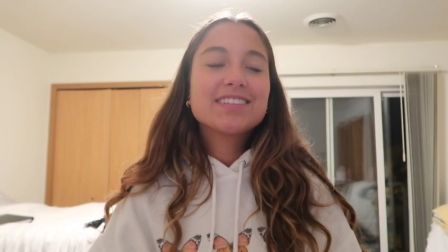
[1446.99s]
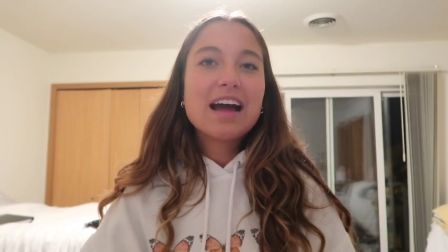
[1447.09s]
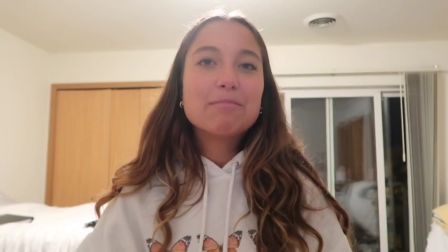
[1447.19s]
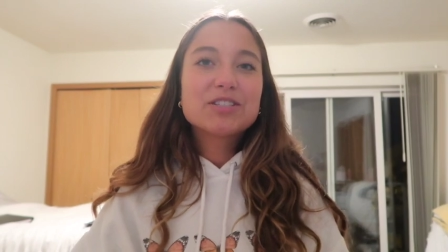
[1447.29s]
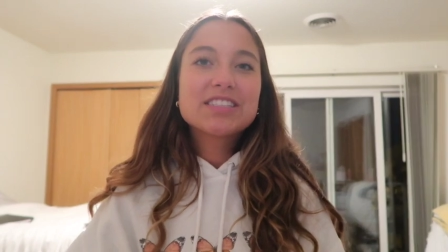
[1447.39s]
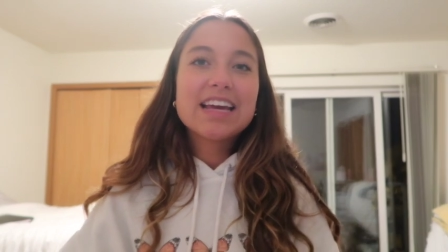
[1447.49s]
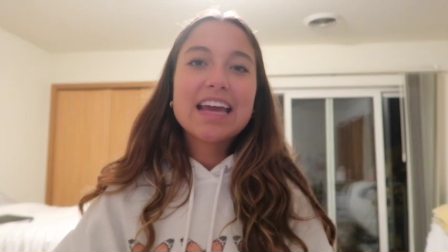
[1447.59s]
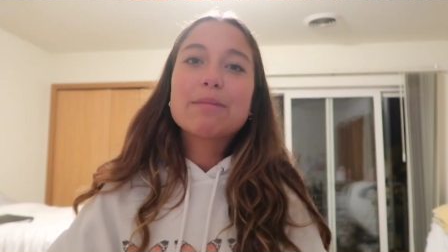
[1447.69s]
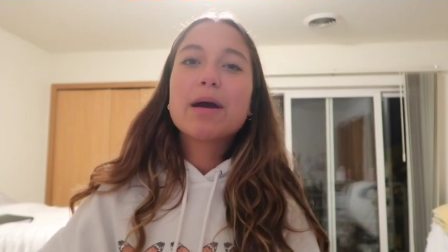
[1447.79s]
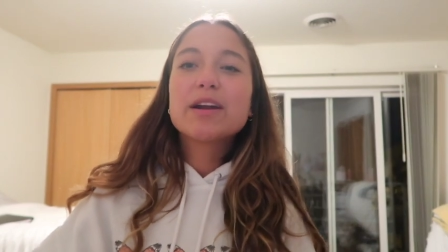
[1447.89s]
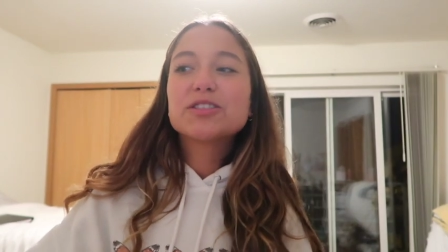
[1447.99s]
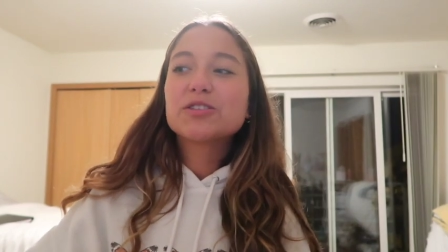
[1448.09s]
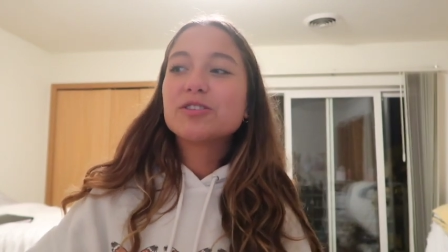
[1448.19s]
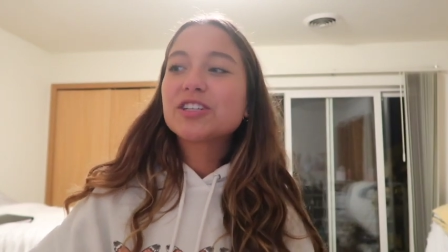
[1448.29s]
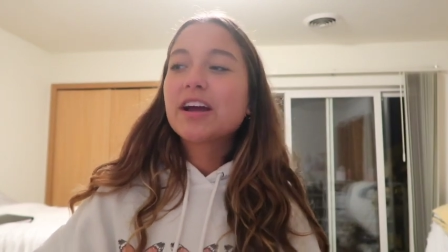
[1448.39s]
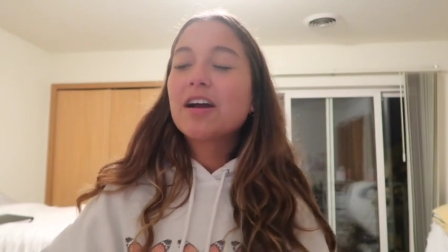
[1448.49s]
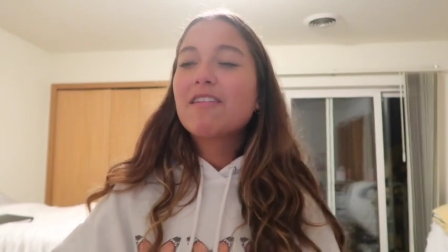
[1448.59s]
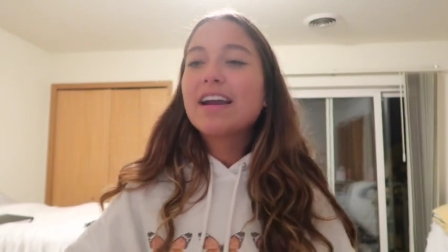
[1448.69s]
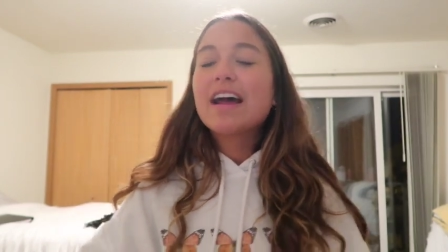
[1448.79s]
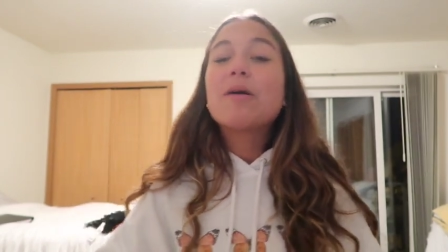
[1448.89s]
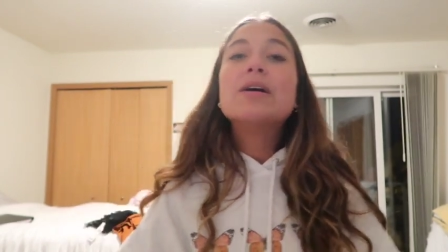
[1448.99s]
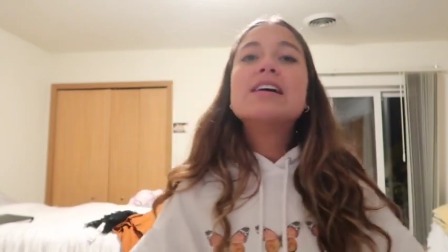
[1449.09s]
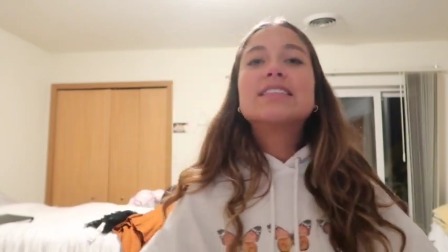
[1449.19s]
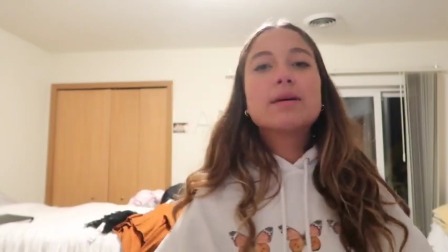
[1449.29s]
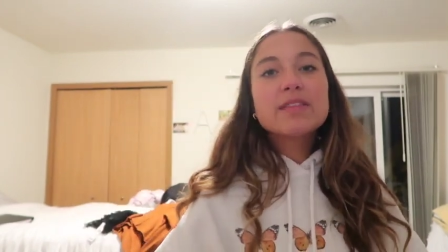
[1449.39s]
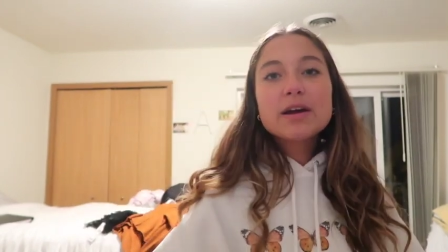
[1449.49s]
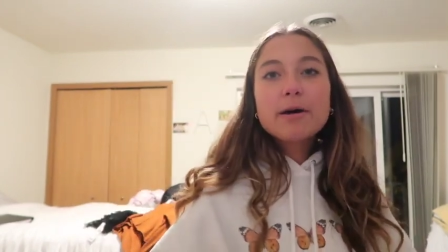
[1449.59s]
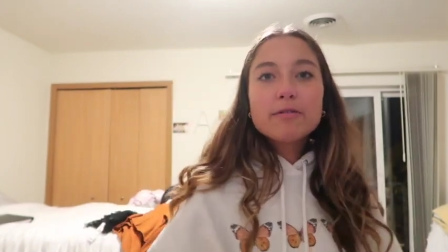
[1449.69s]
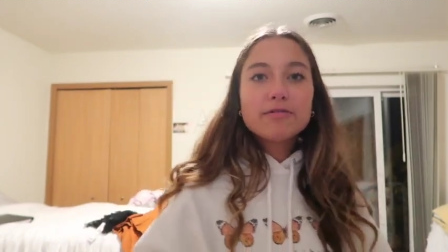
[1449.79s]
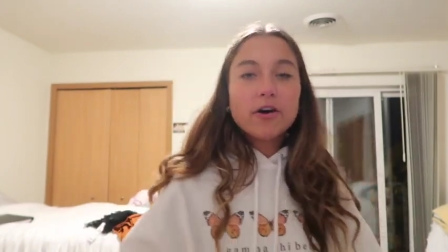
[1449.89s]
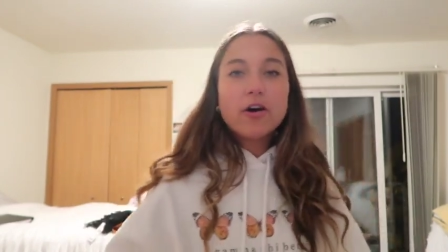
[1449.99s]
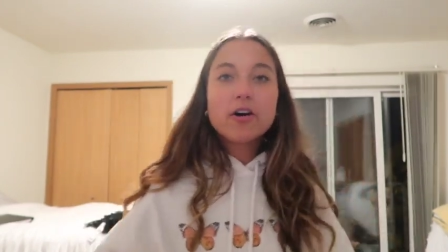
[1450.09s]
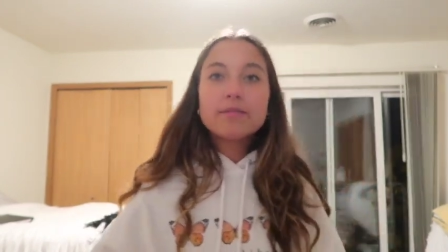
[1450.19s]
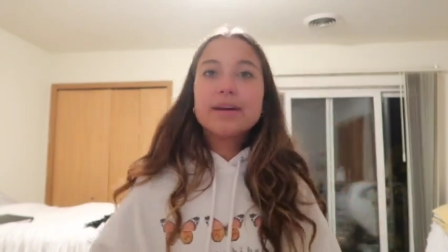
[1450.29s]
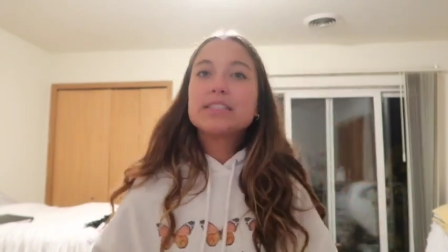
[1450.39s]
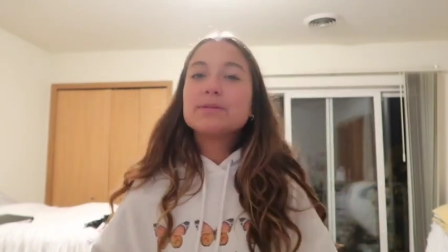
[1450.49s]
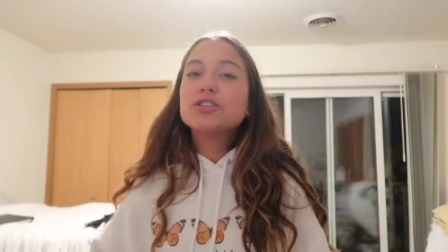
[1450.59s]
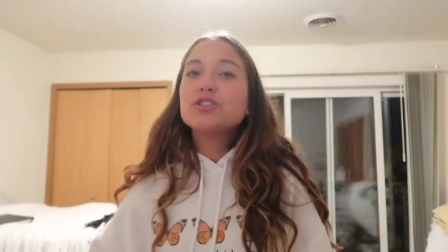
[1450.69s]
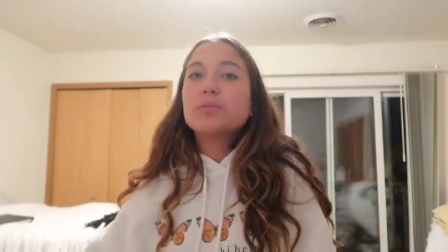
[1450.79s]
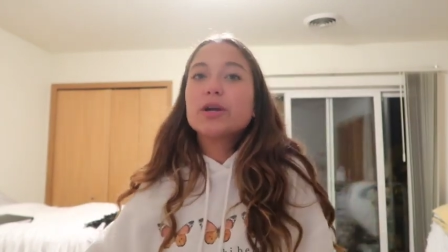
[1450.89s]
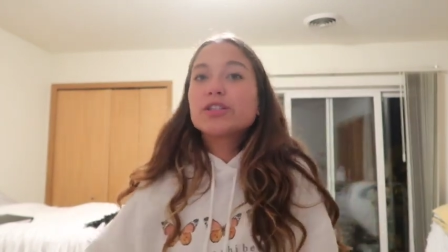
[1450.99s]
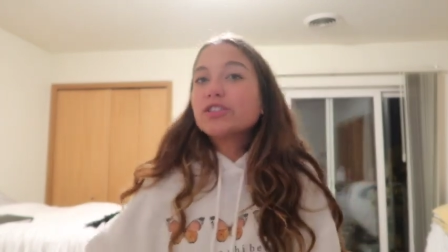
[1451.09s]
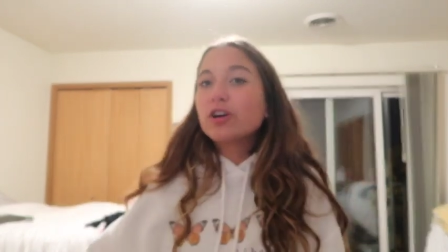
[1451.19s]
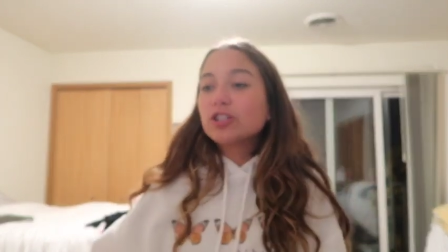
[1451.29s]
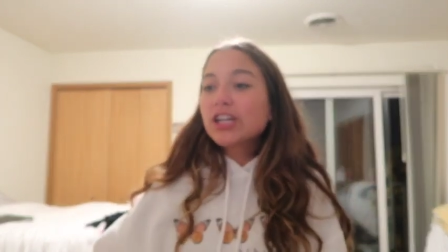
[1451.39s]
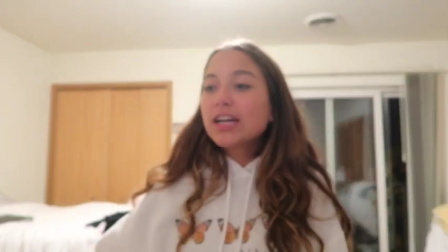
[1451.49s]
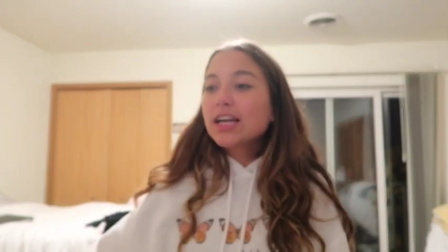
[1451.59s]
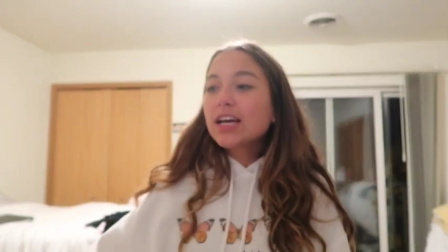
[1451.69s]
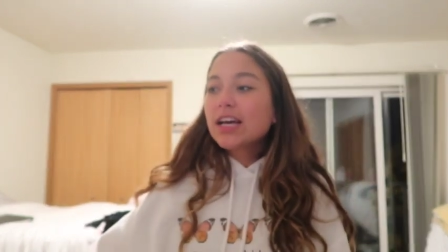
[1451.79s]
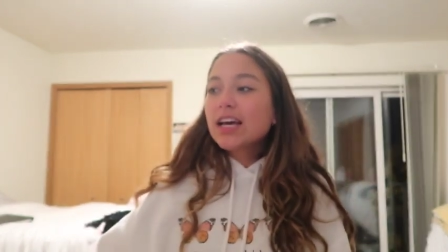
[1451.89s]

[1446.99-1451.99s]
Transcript: I'm just like in my nostalgic era right now. Something about fall makes me super nostalgic.